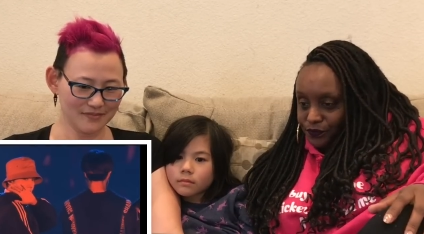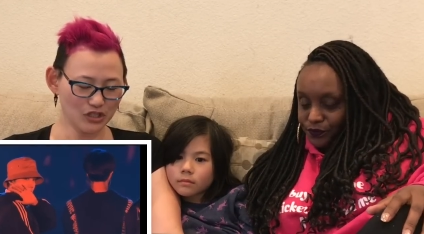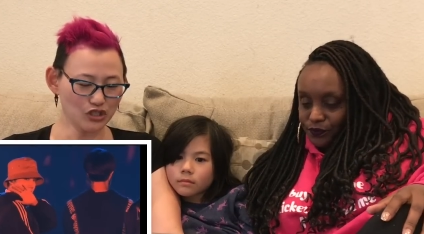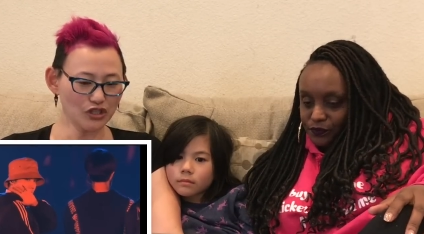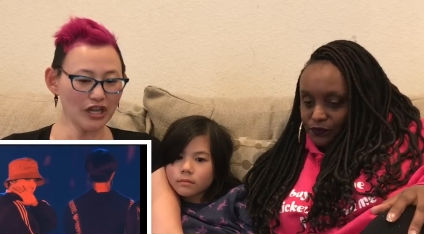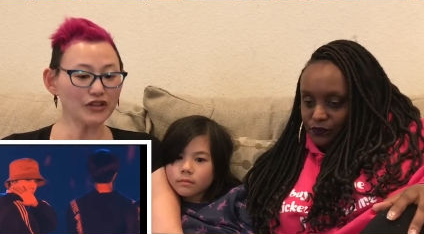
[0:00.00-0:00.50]

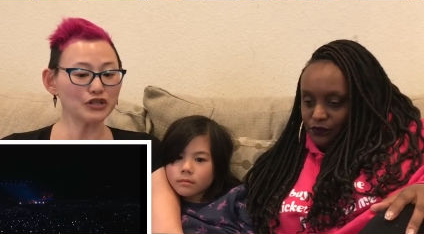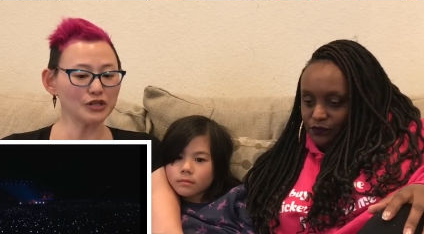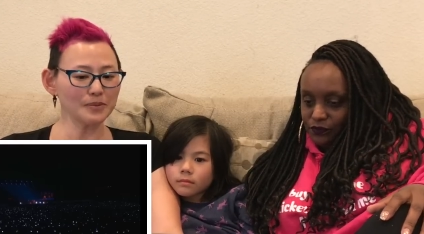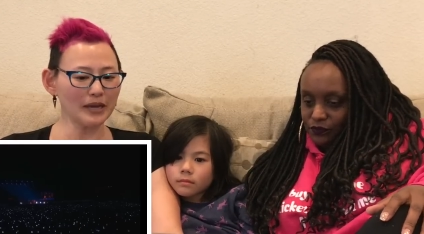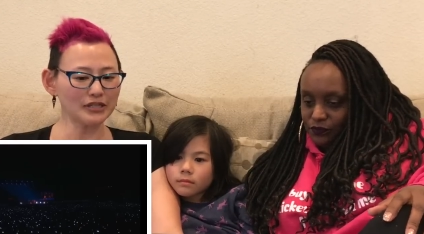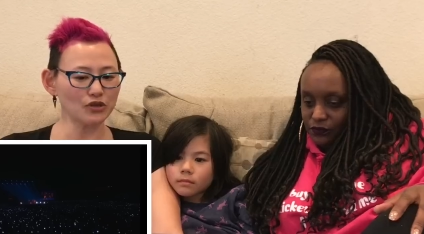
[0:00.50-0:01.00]
Speaker 1: So now they're
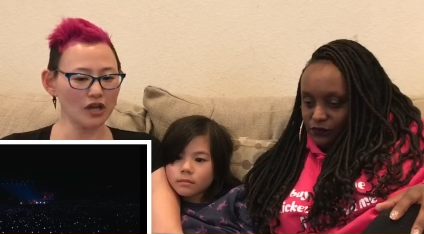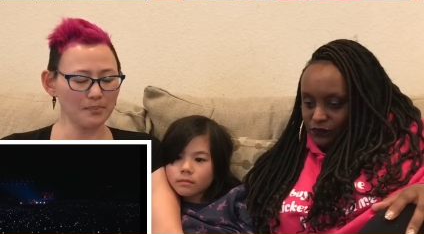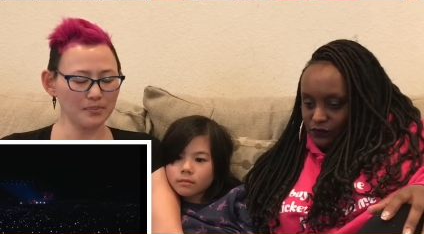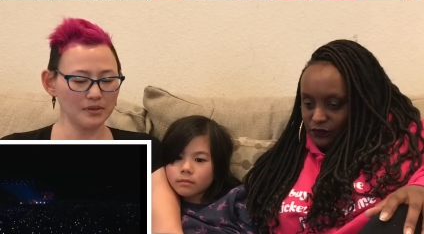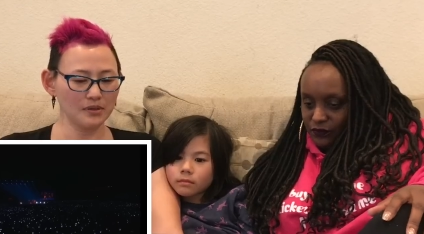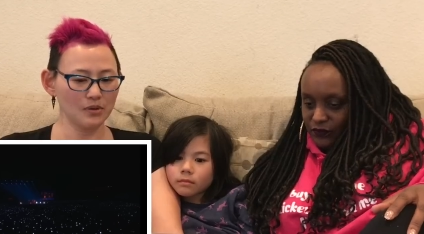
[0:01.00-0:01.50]
doing mic drop
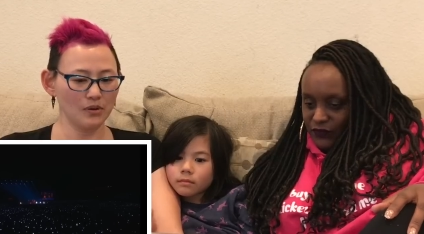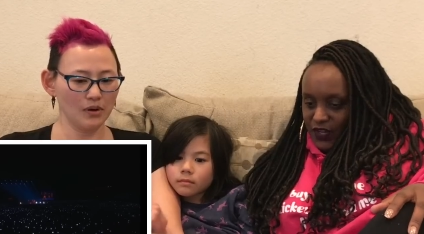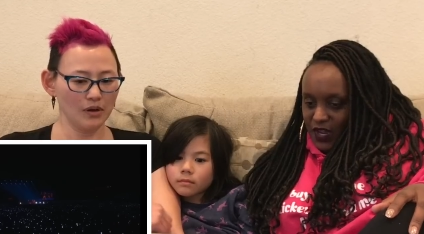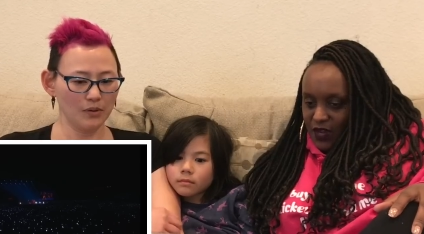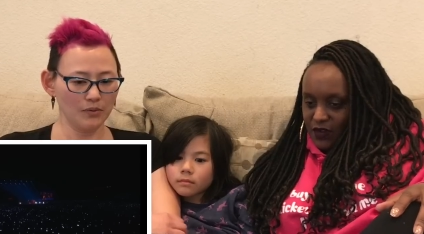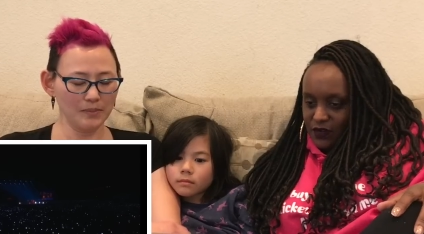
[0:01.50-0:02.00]

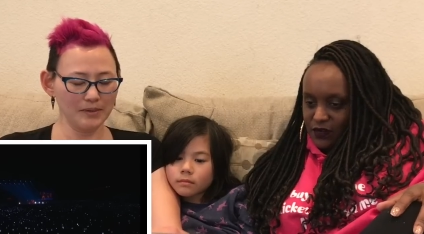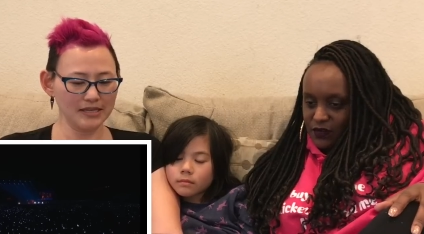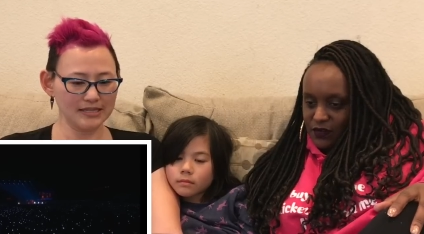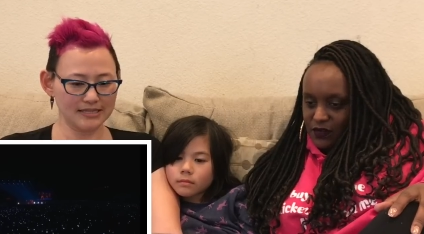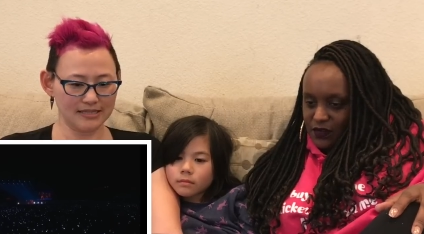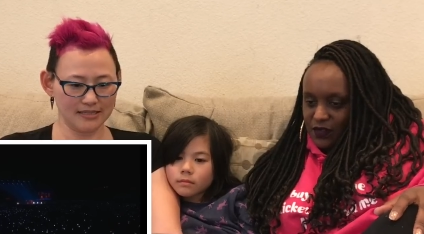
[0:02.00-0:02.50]
okay. remix.
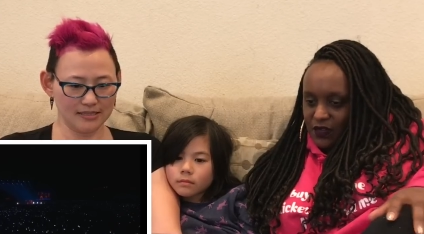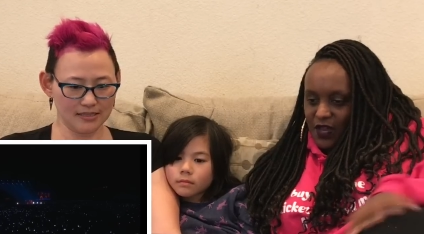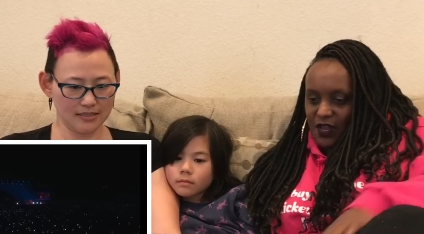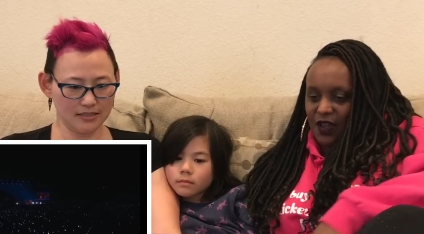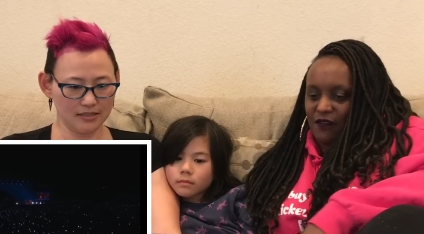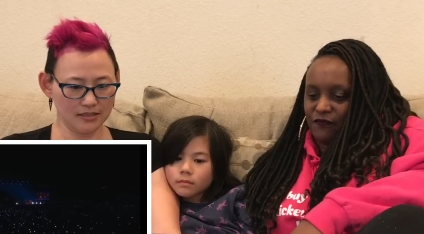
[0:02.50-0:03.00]

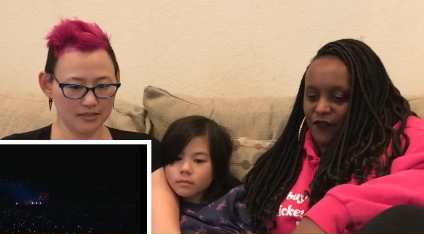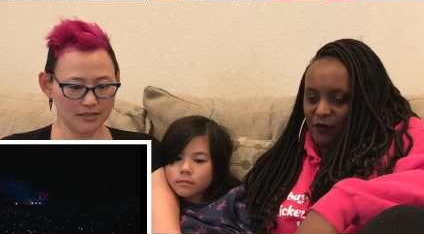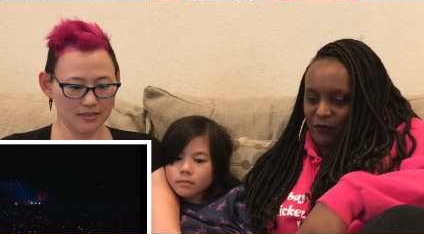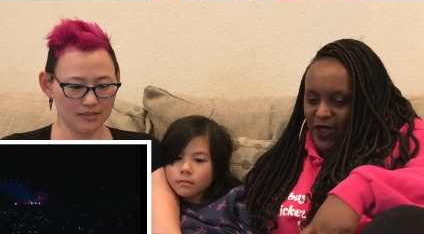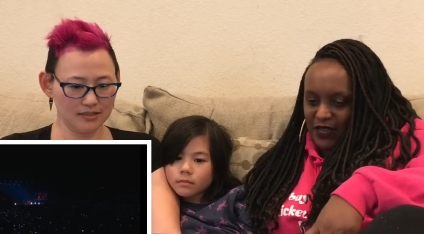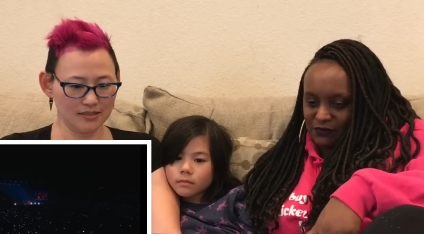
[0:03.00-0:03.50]
Speaker 2: I look how far
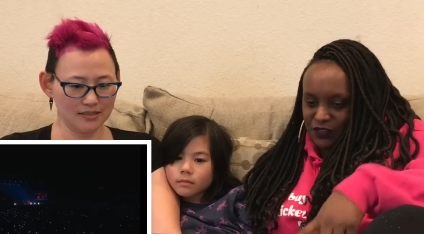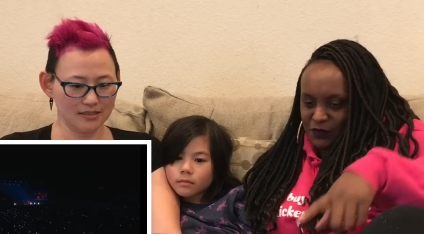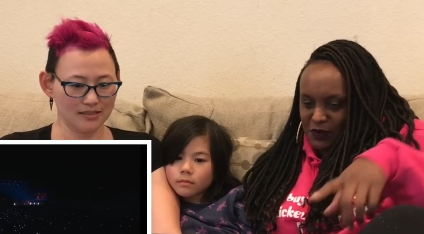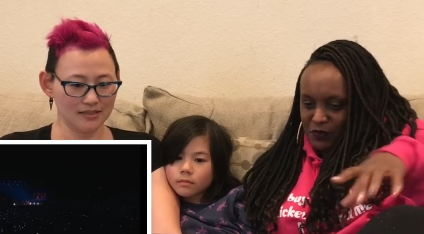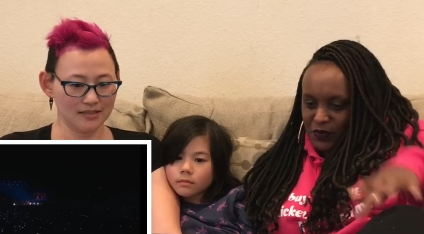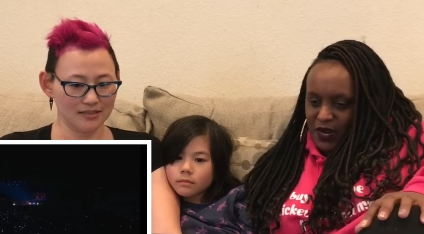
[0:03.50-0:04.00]
back most
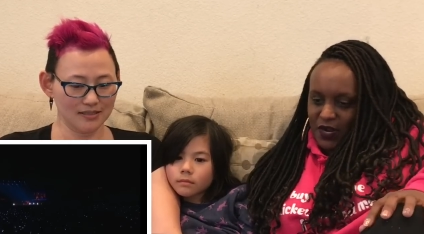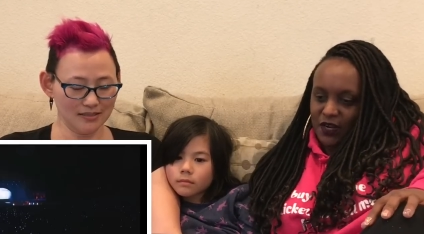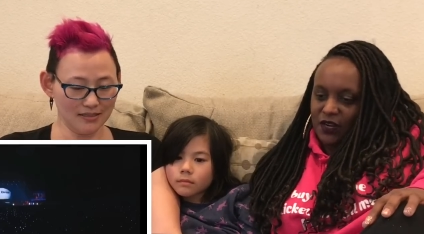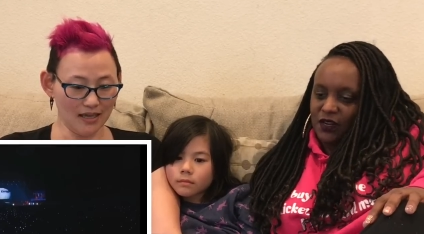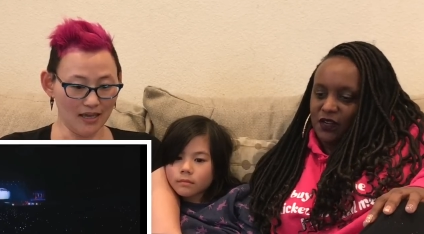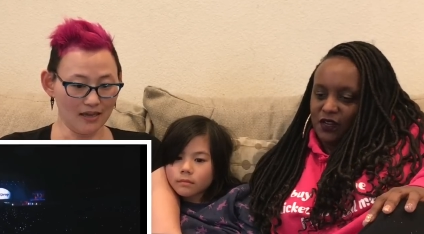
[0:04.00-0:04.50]
people are.
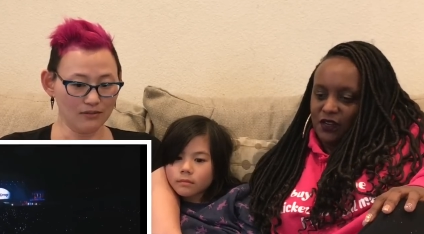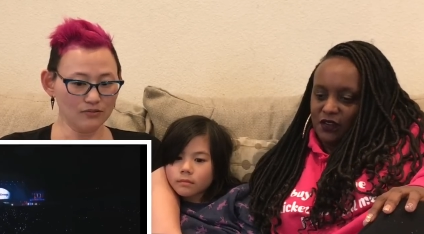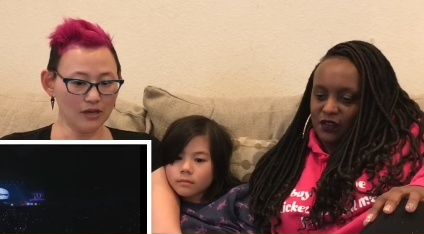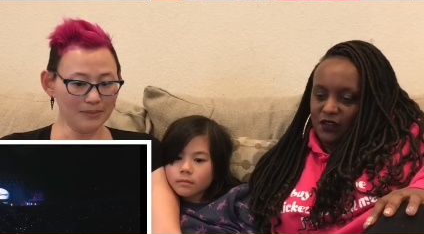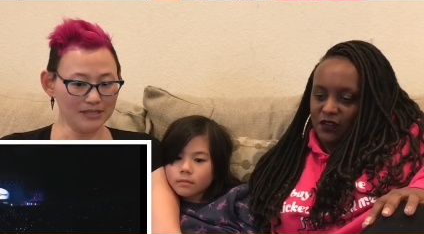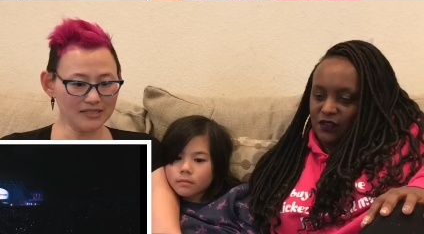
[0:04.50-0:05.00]

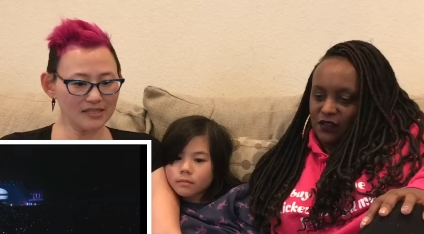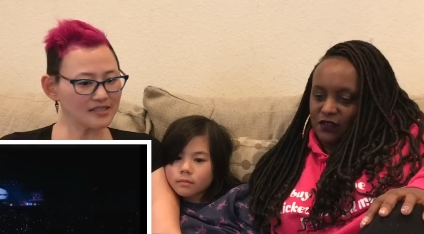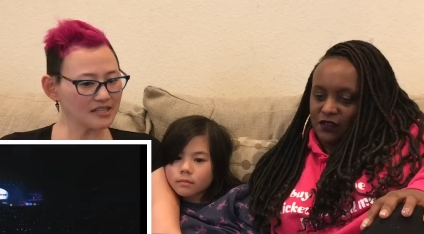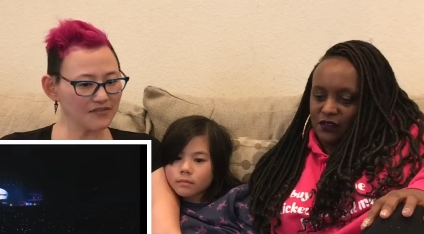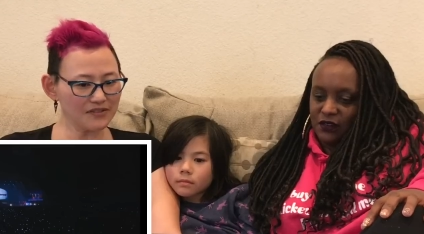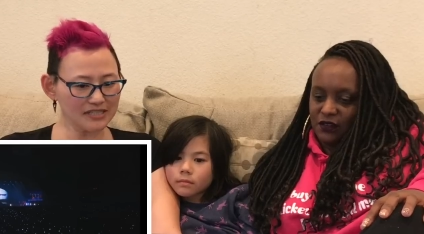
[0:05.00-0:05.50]
Speaker 1: Well, I mean, this
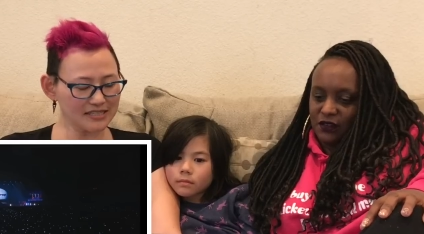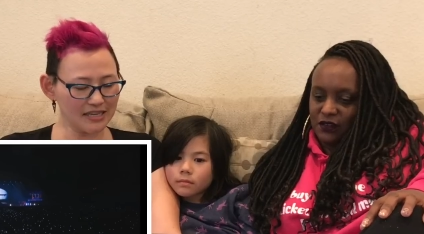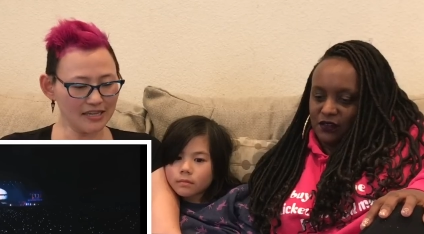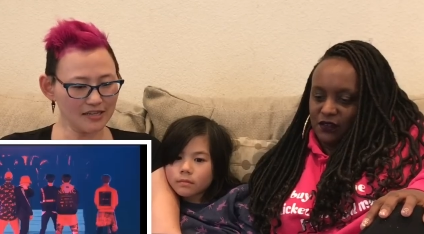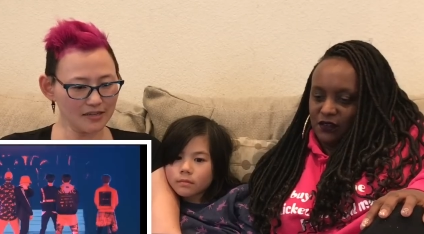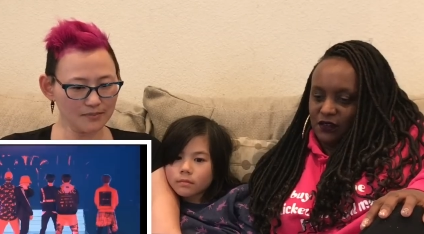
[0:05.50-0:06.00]
isn't even a
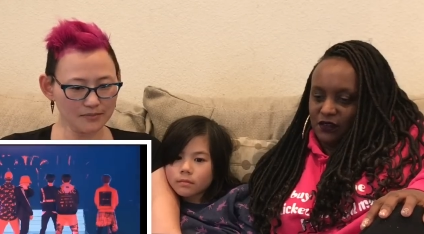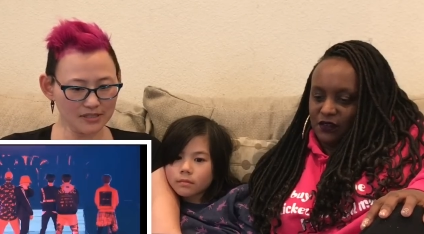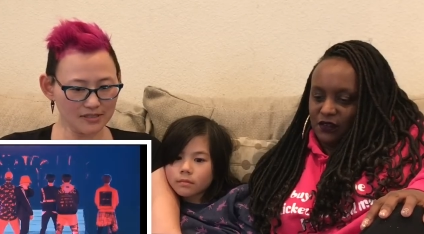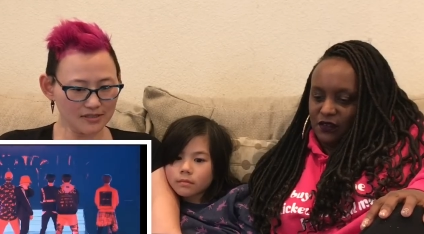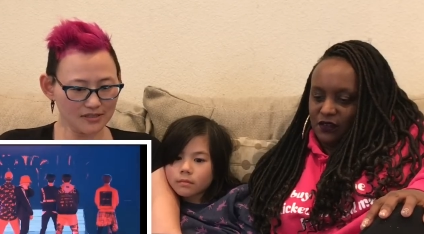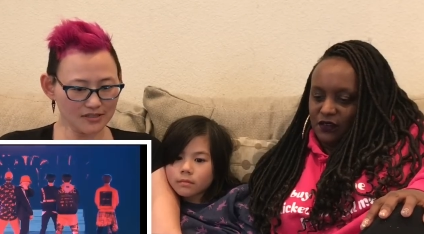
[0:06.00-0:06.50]
stadium.
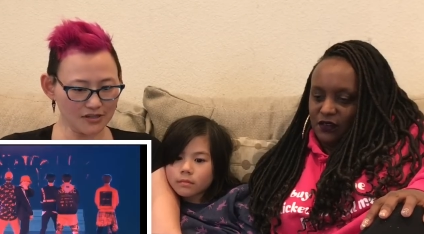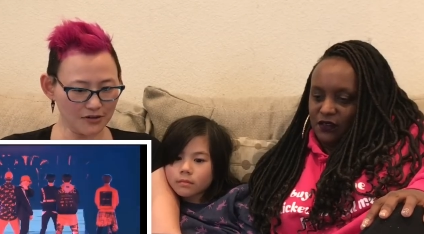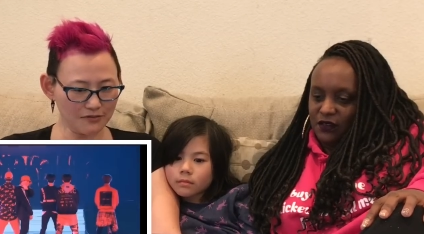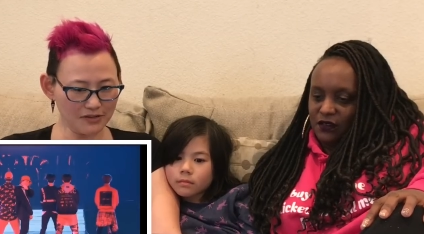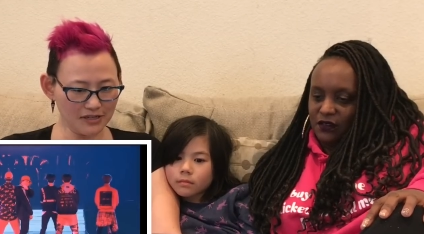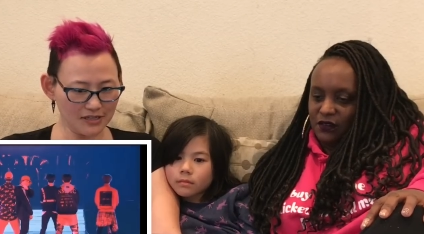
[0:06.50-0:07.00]
This is just an
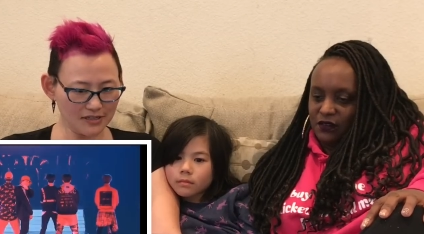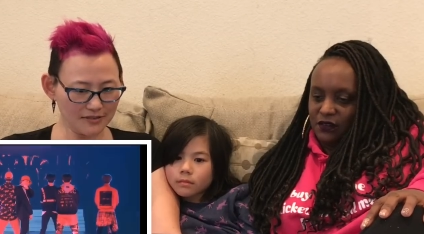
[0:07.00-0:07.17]
arena.